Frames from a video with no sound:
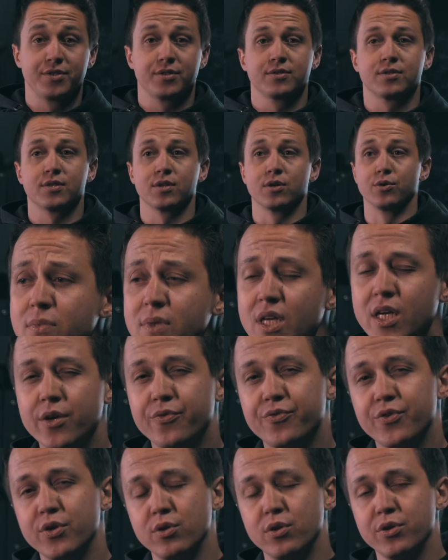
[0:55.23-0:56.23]
So
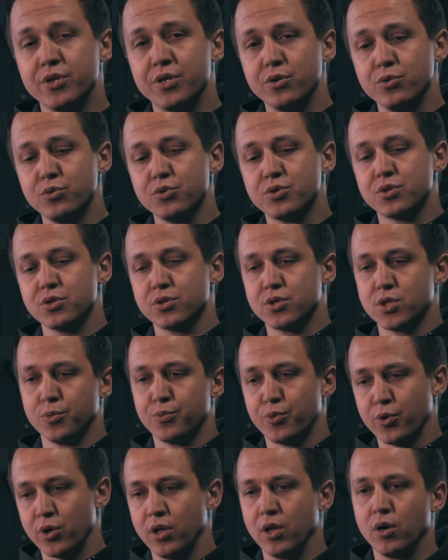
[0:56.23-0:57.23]
if you use
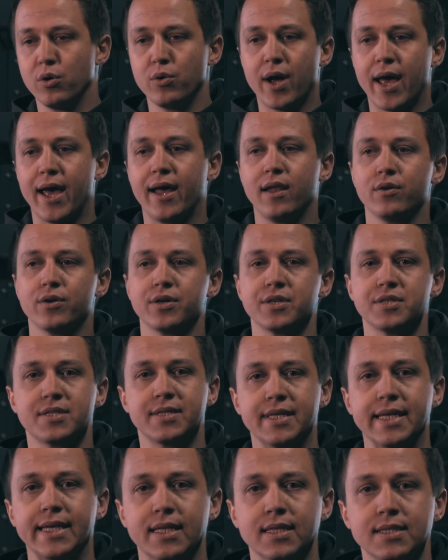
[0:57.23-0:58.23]
super low alloy
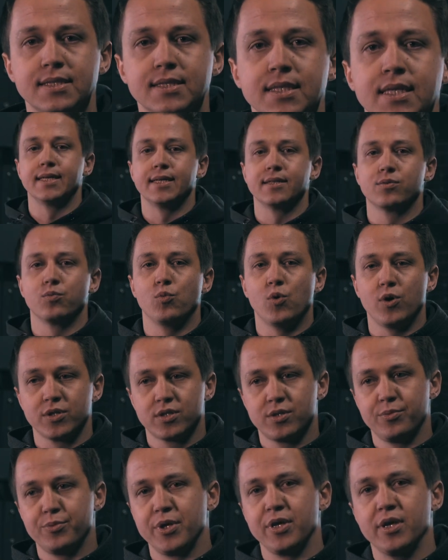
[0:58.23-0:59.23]
steels that want
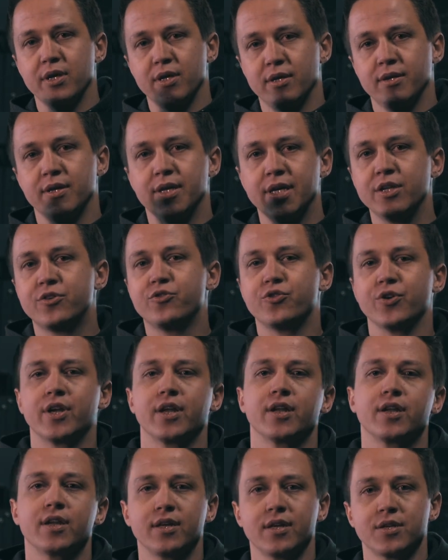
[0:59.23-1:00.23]
to be heat
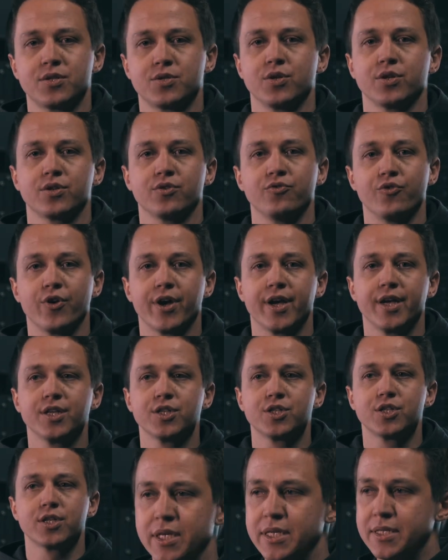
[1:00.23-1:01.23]
treated in a certain
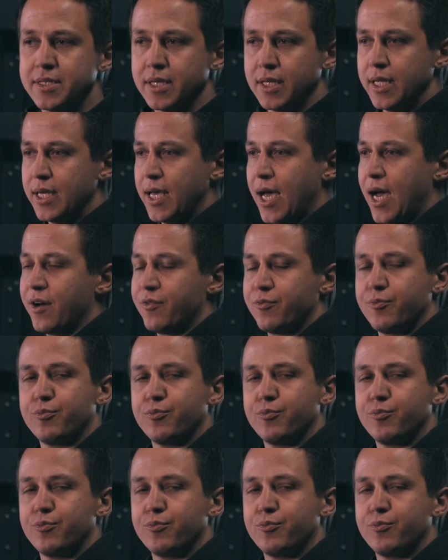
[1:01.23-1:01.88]
range, you will easily have